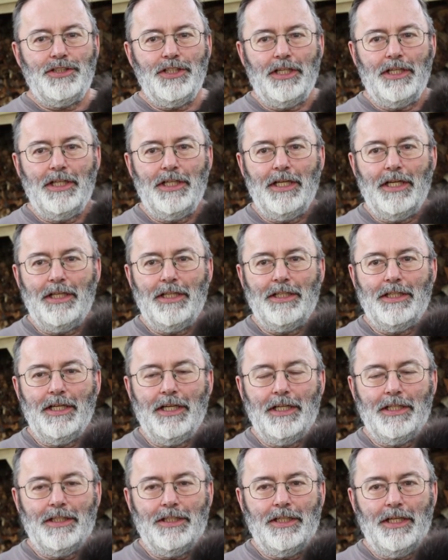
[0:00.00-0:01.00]
I
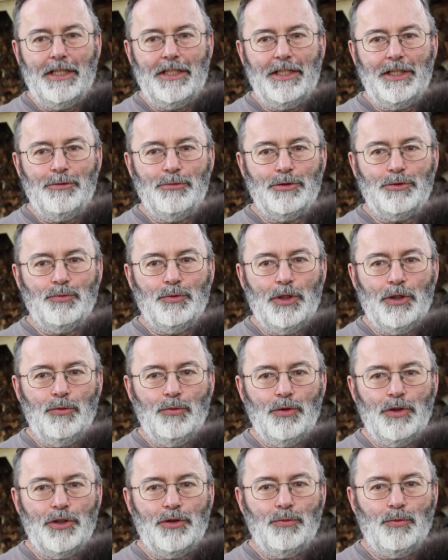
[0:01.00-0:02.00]
think it was well
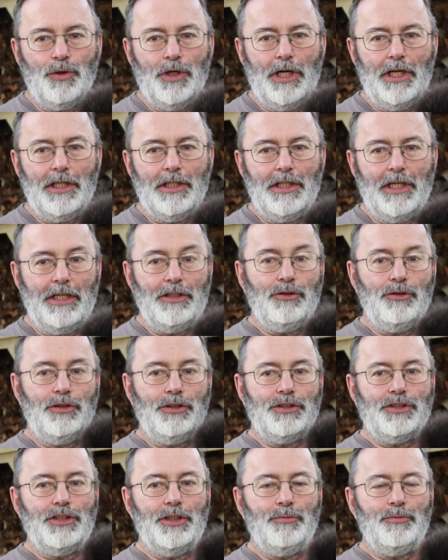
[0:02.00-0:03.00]
worthwhile. I
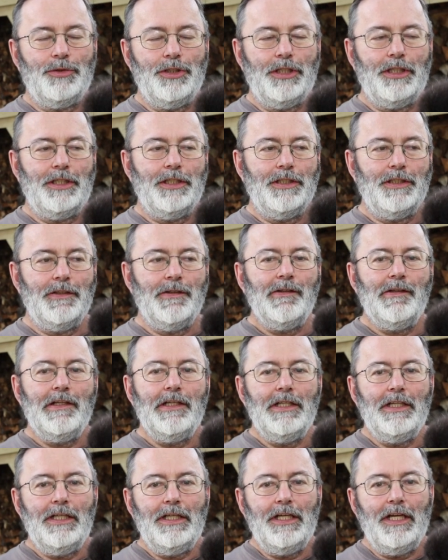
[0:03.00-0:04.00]
learned something,
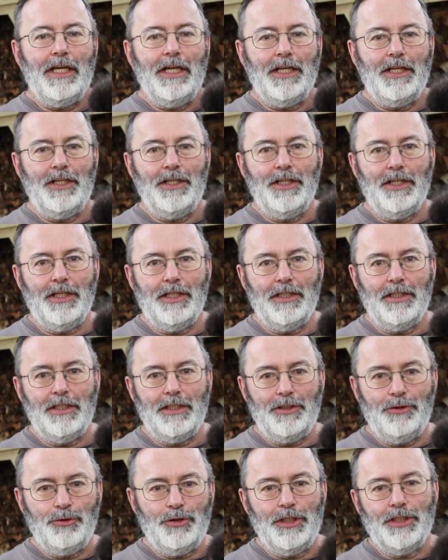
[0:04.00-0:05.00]

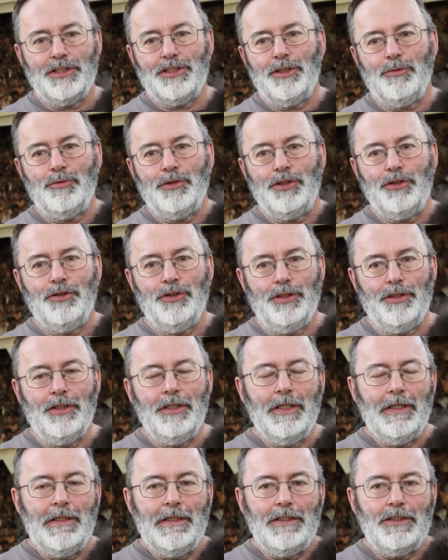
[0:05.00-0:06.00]
and you get something good.
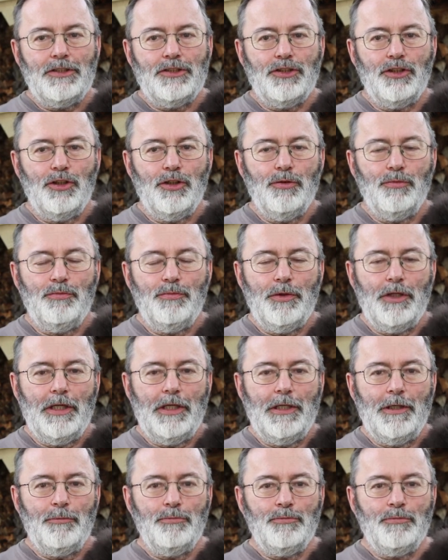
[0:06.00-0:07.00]
So
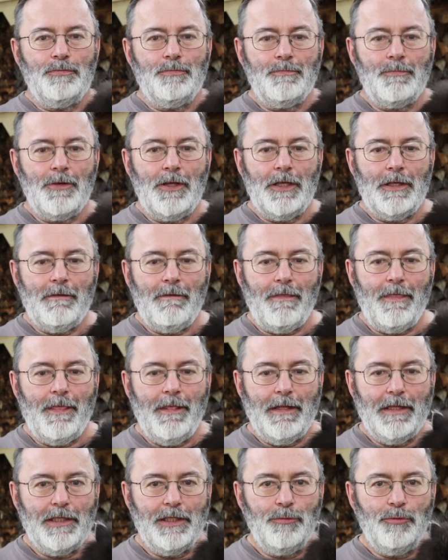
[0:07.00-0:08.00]

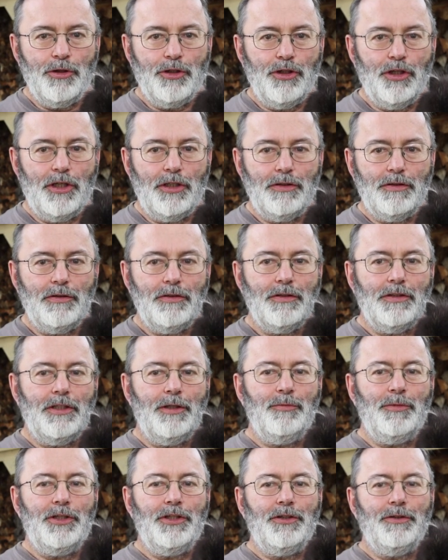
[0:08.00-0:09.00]
give me a call.
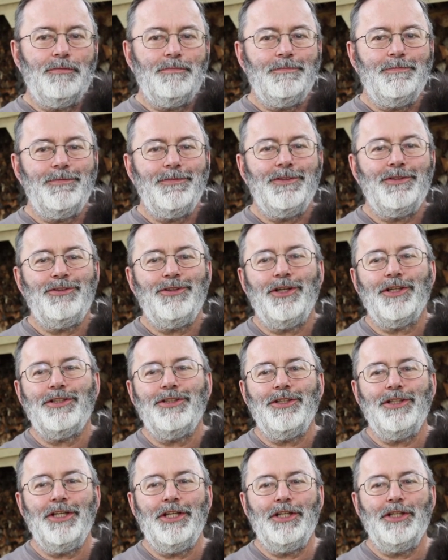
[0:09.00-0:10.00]
Let me know. Talk
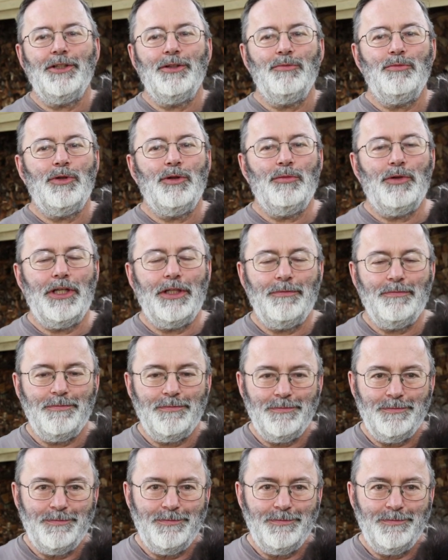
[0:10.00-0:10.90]
to you later. Bye-bye.